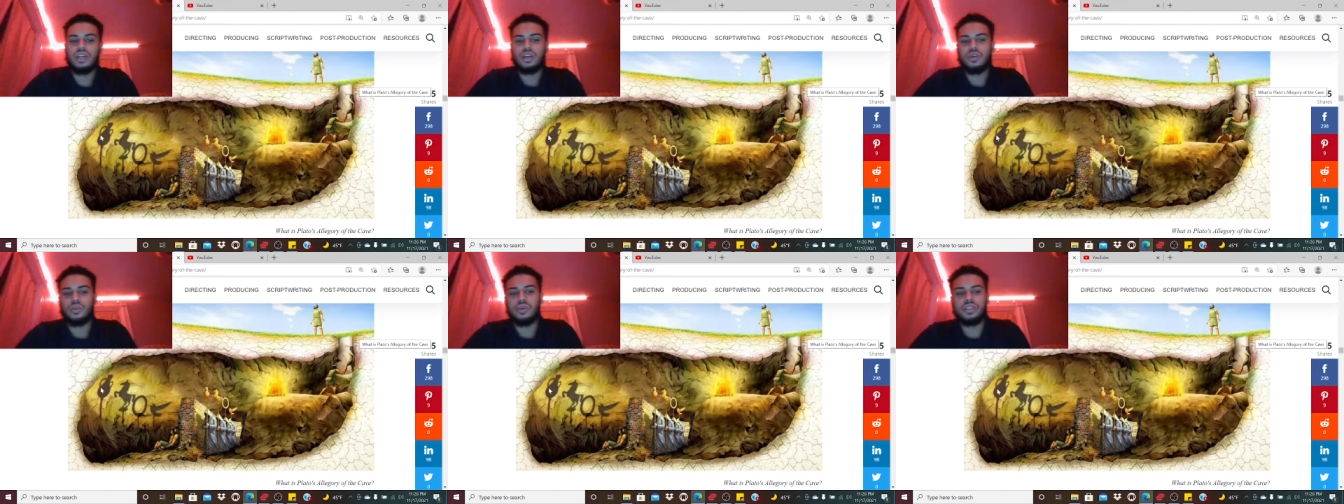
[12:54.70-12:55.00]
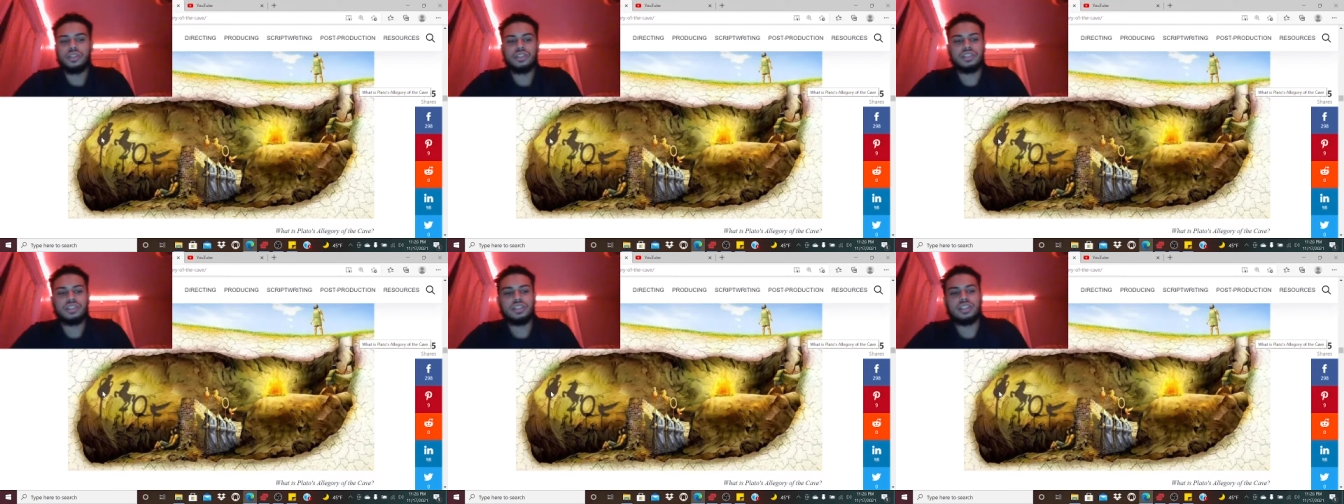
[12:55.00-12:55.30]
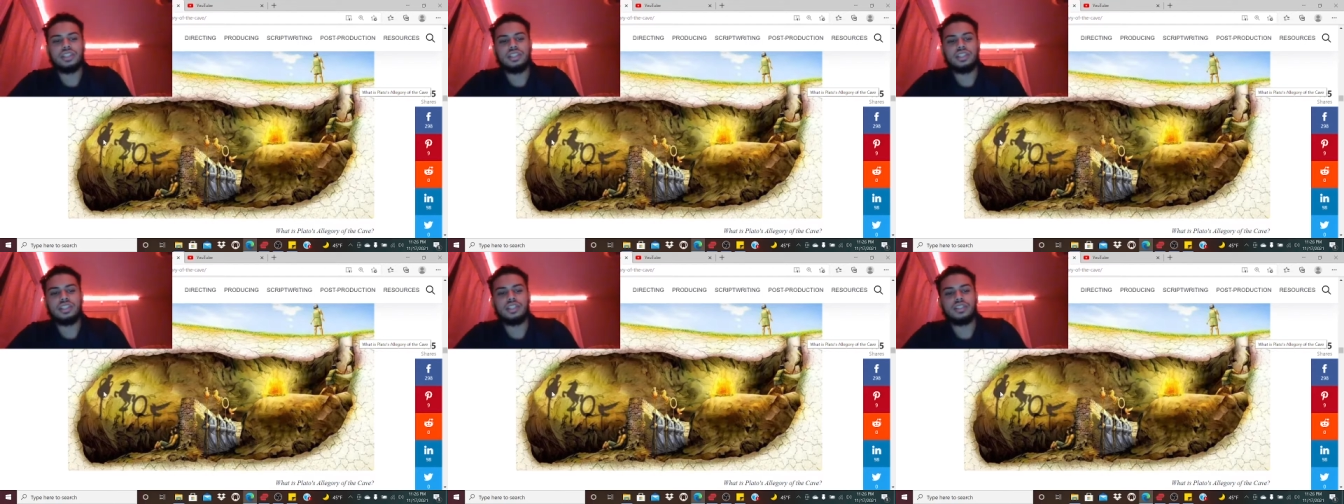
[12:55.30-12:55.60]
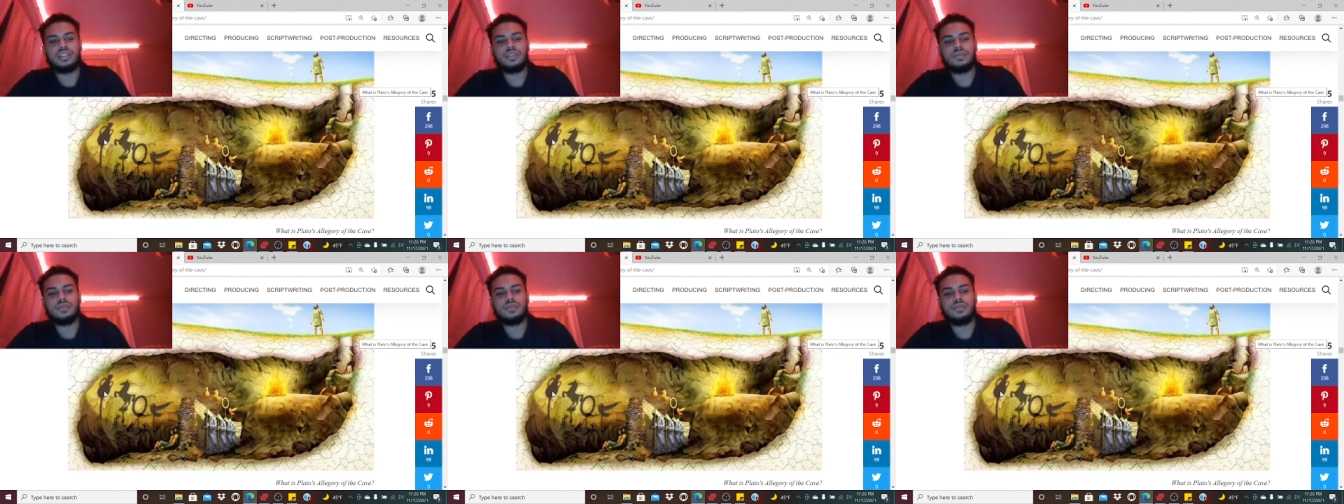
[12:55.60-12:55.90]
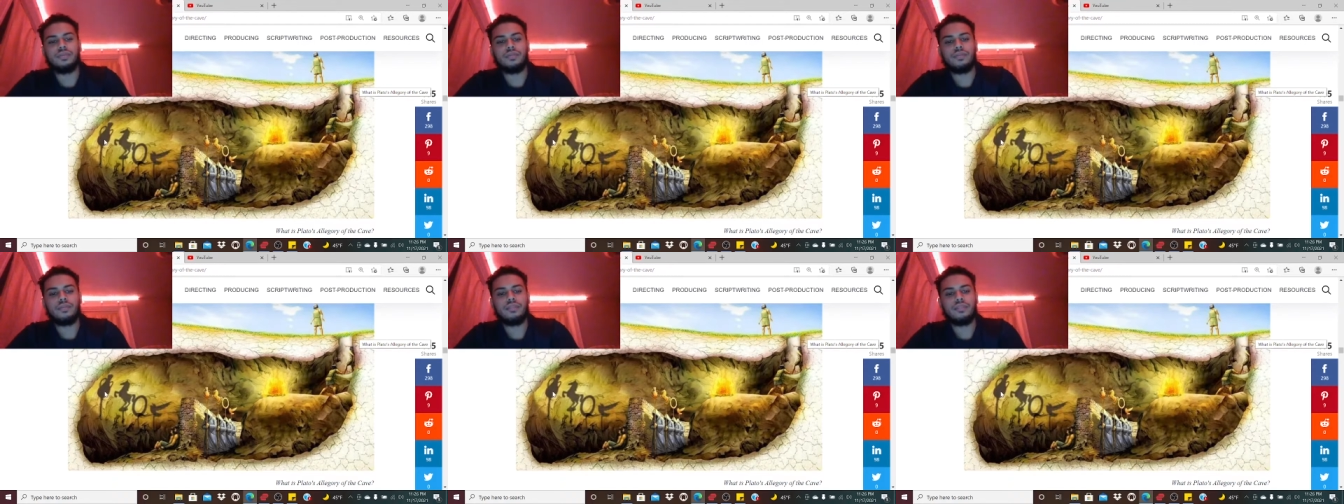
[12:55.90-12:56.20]
we see
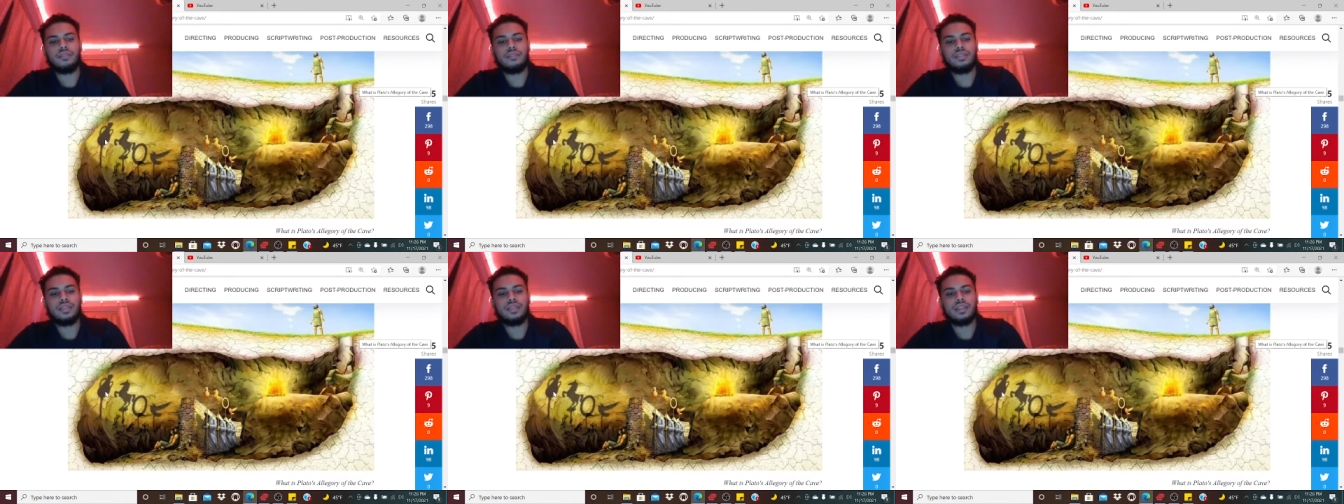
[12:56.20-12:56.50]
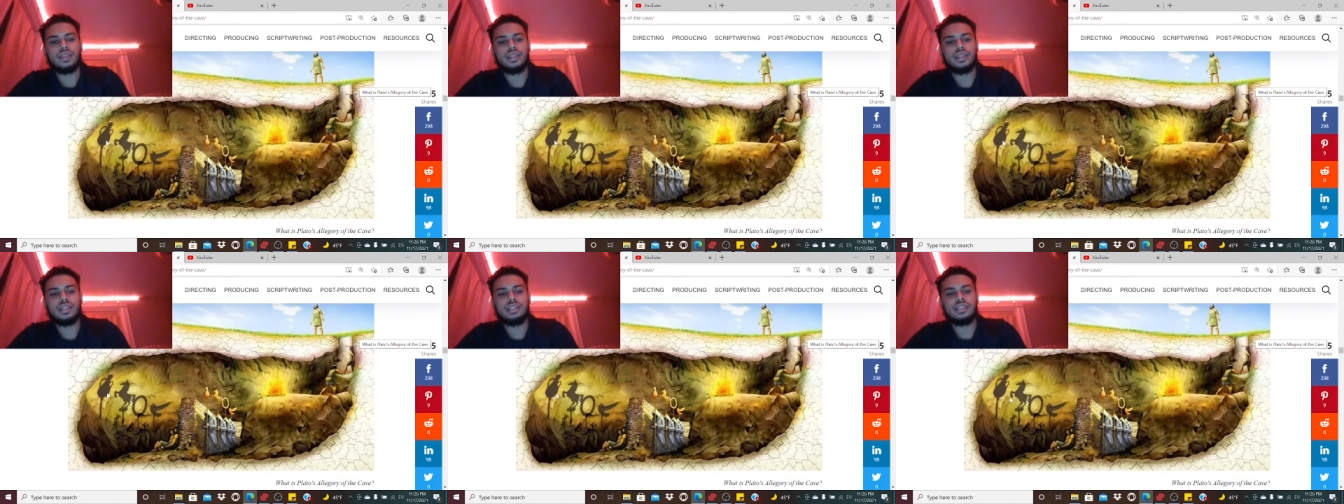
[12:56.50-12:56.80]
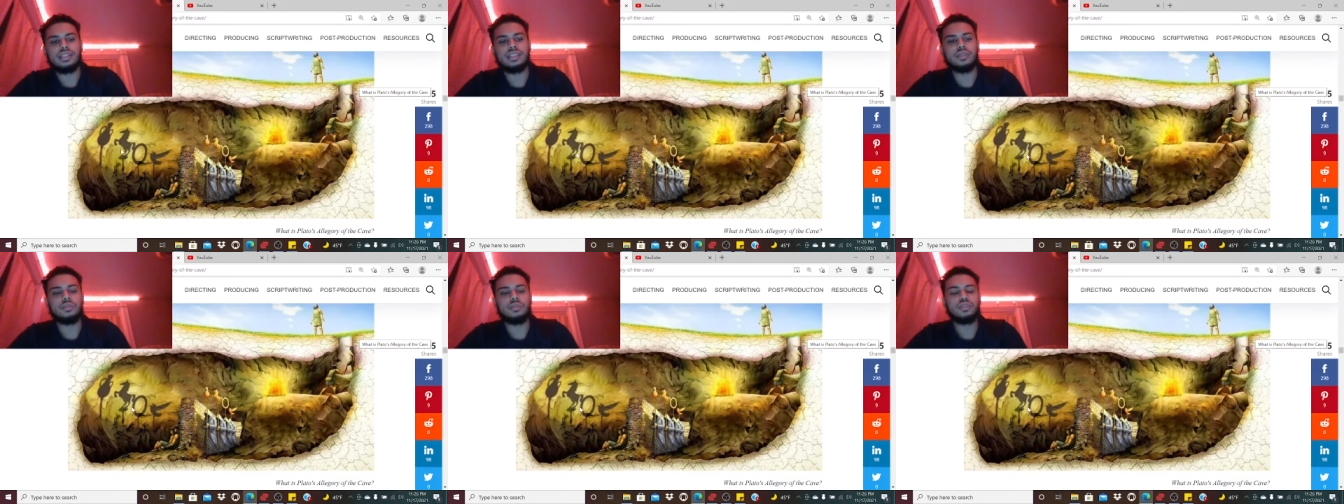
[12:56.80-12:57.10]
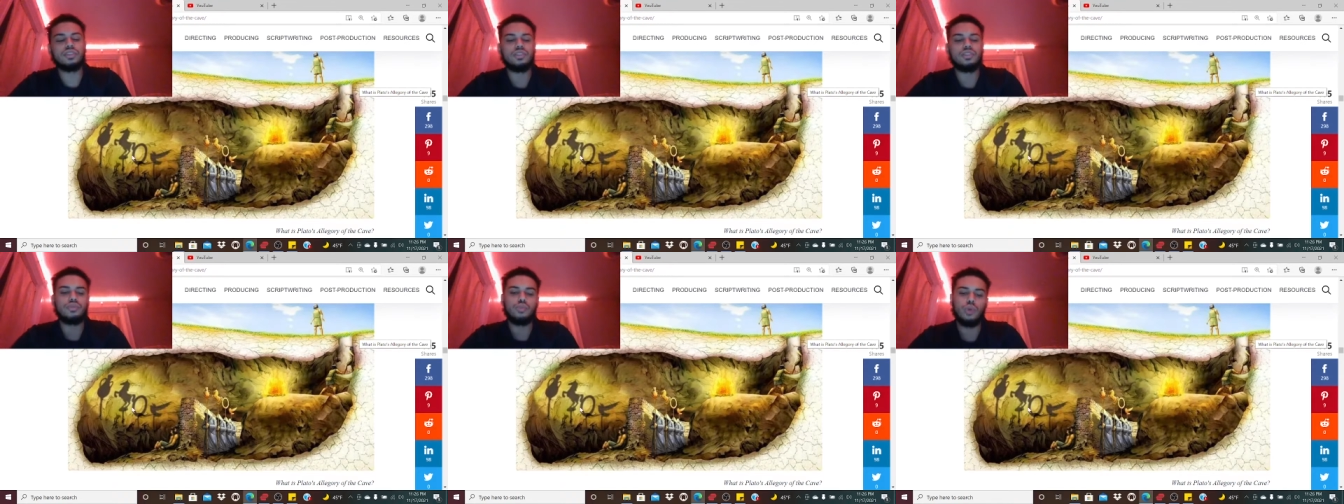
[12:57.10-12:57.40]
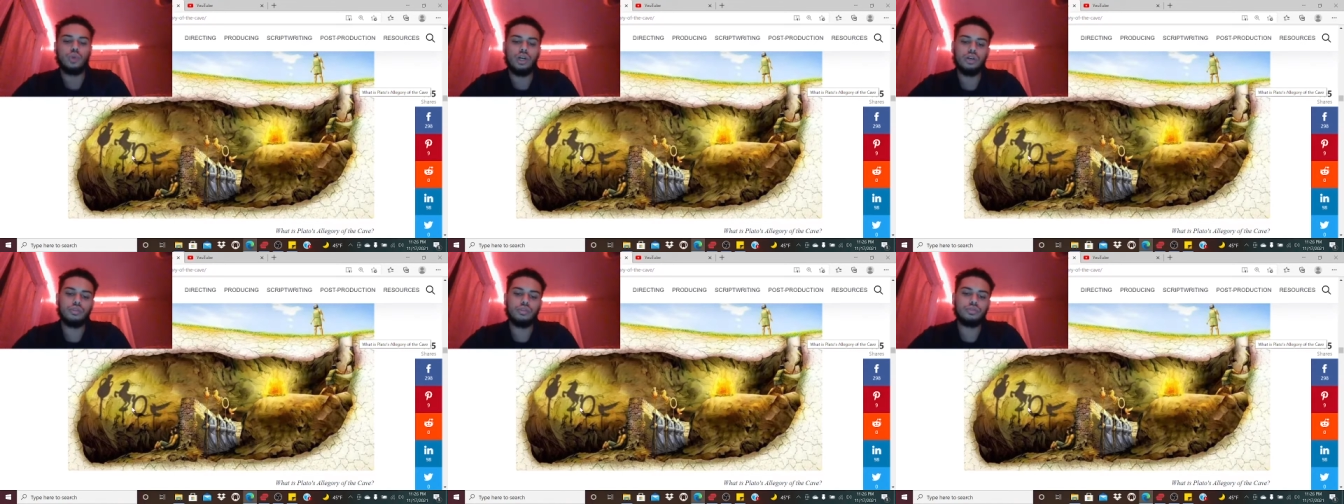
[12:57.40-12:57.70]
symbols of
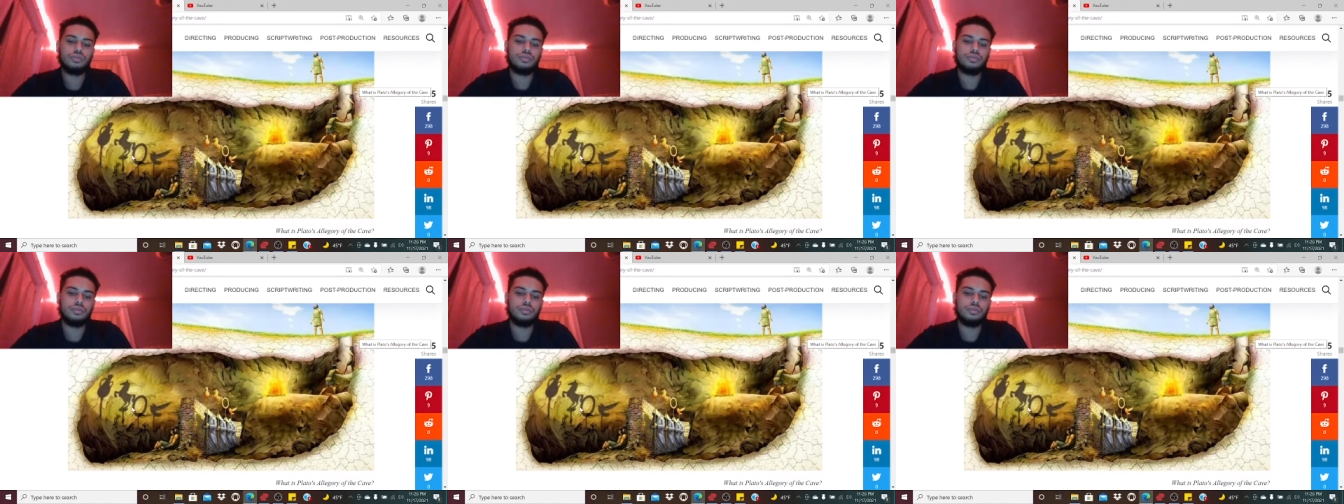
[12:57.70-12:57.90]
wealth.